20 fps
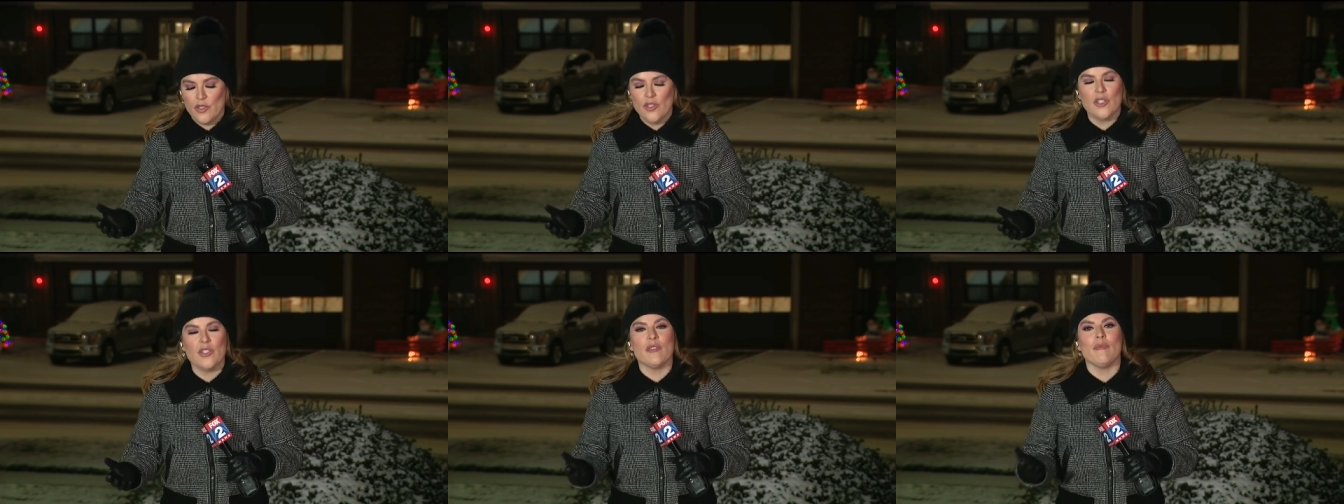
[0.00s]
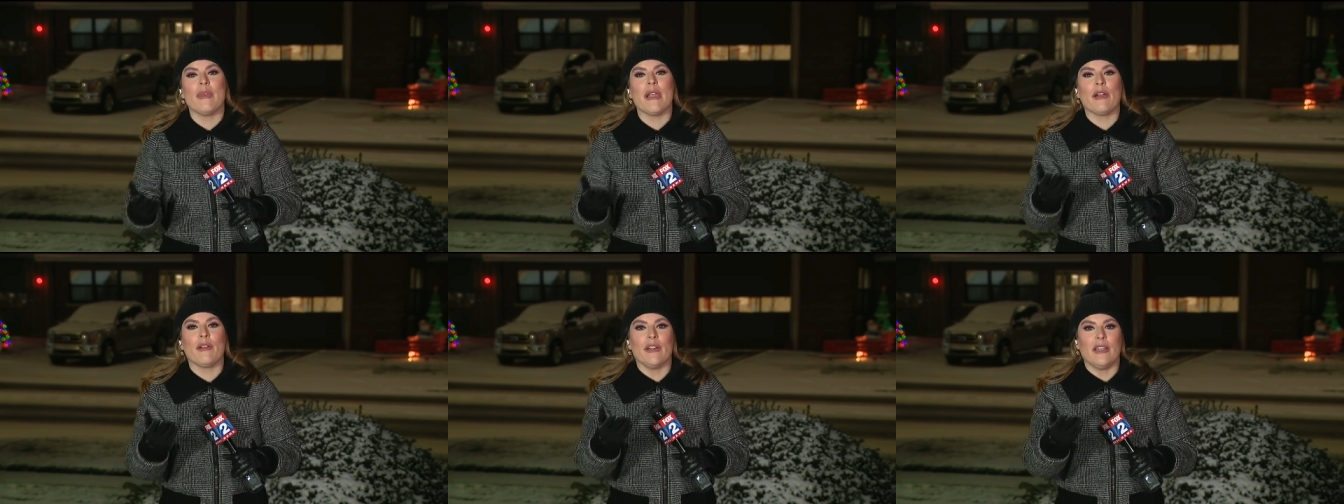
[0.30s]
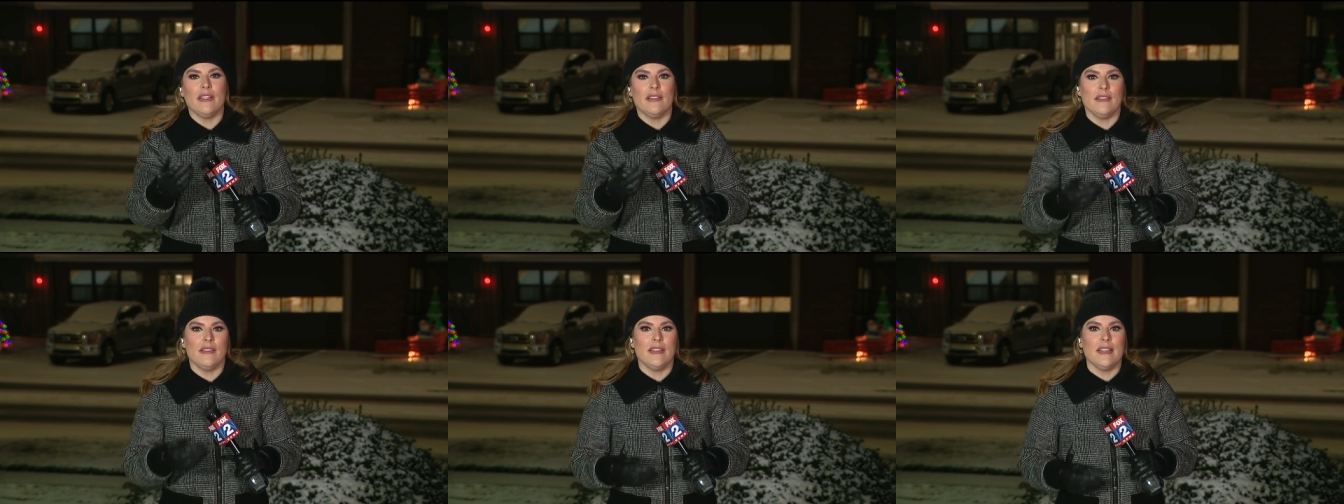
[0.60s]
Good
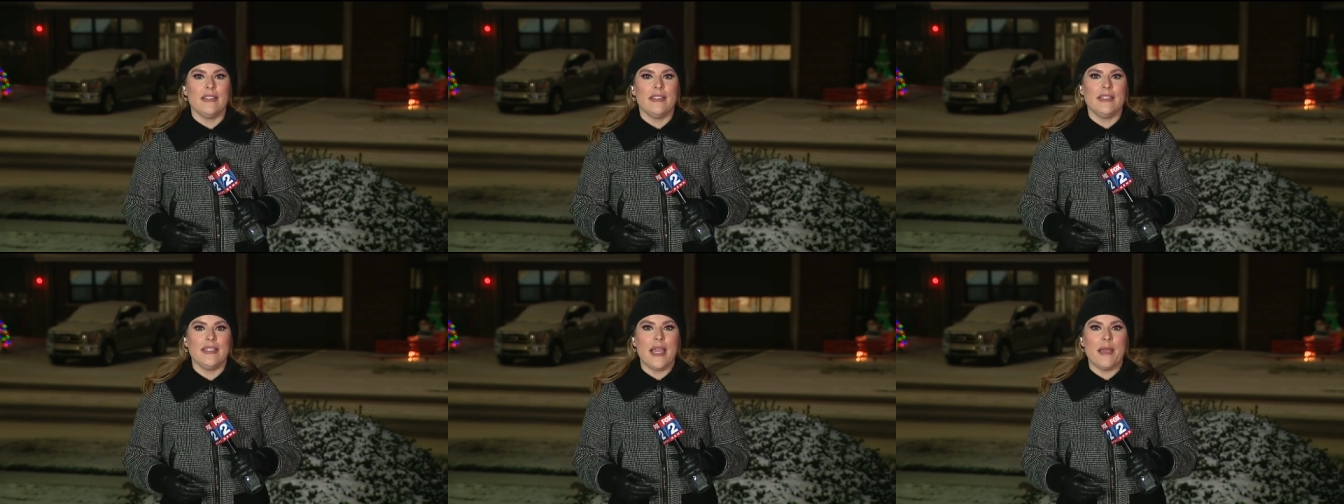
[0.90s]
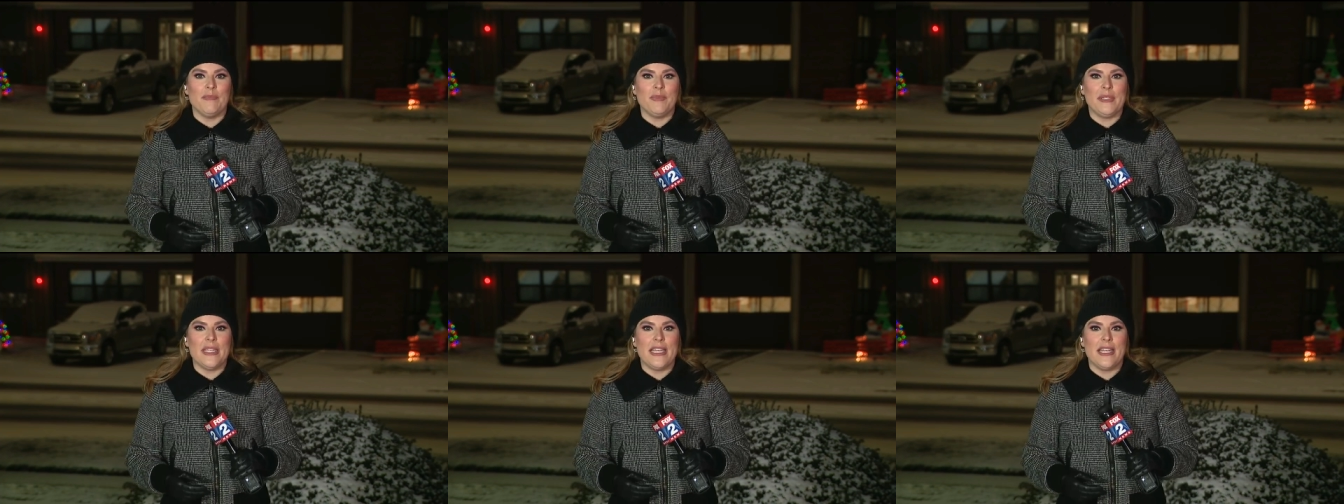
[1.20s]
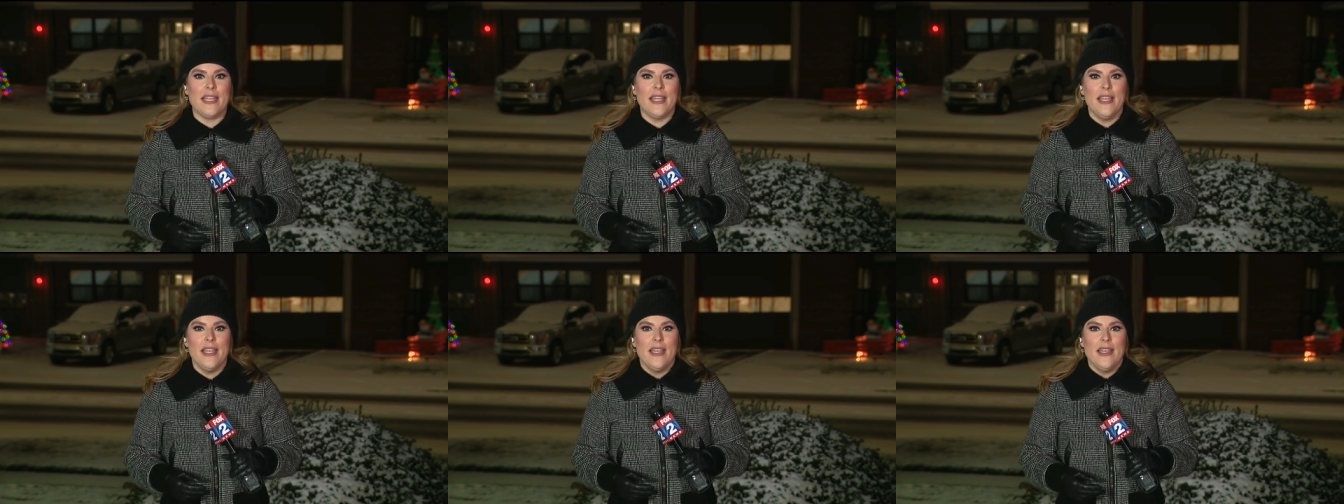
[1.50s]
Samaritans that stepped
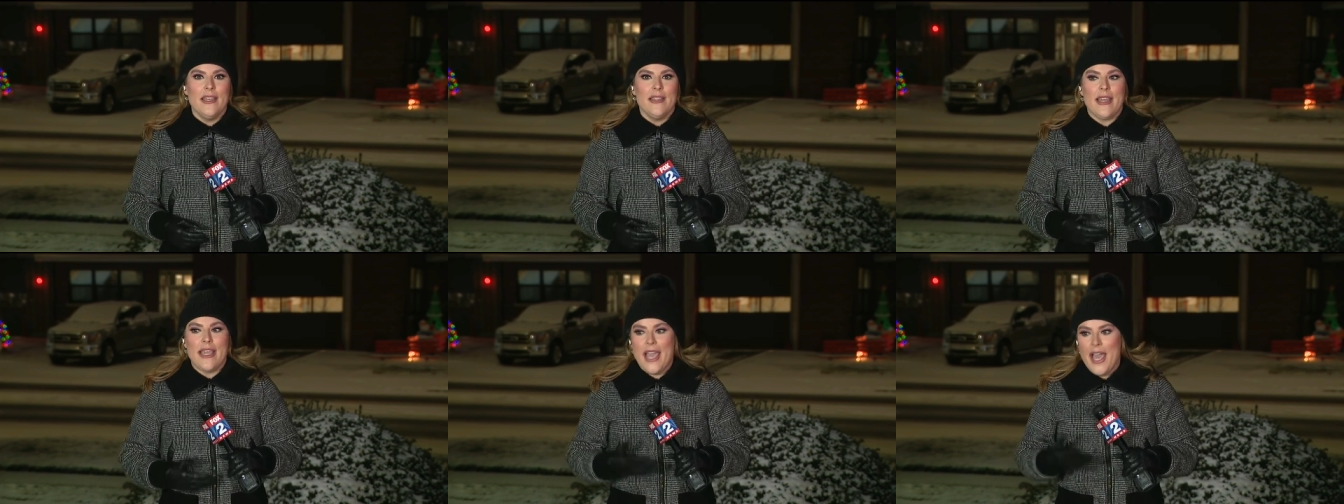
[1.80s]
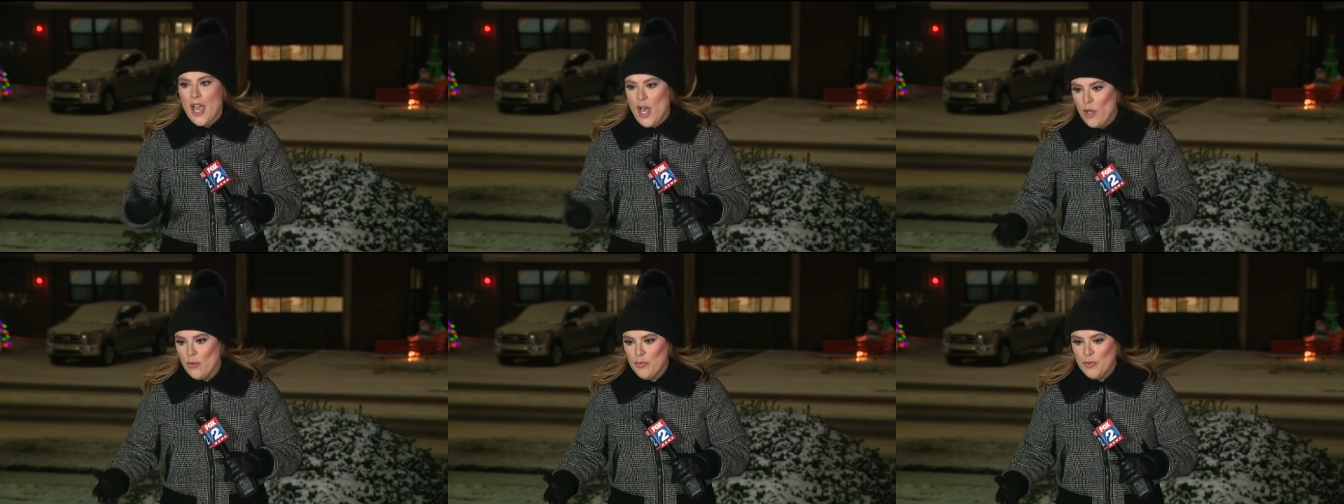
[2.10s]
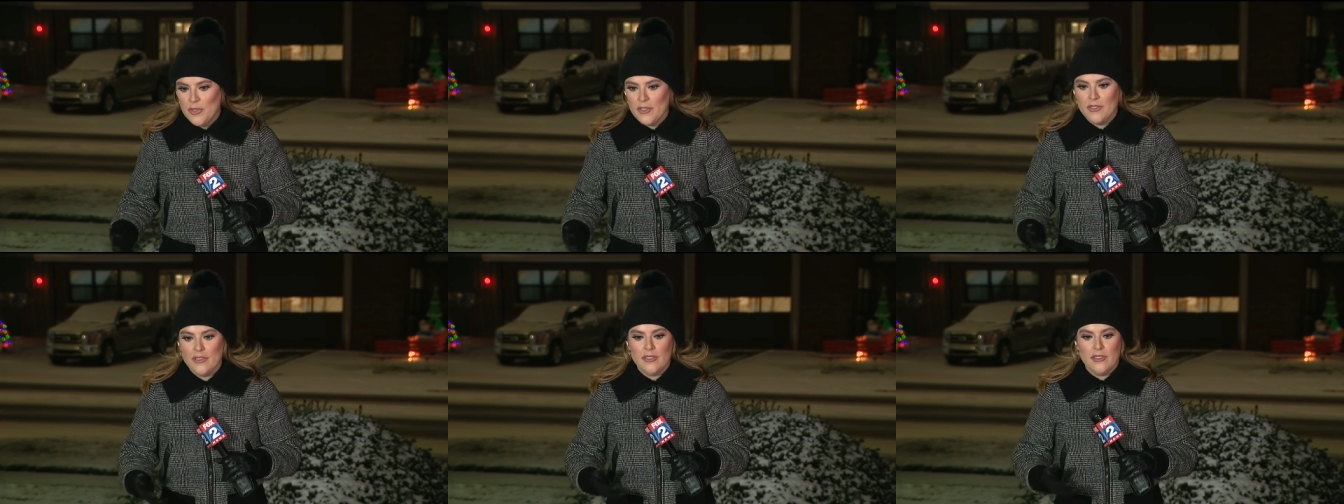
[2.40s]
in, they
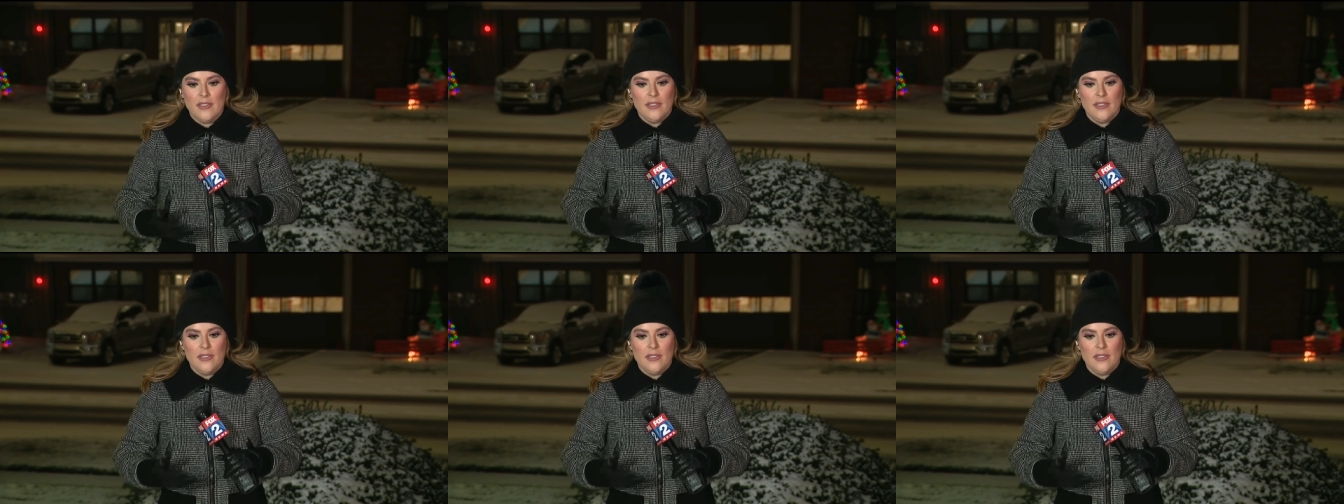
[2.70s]
helped,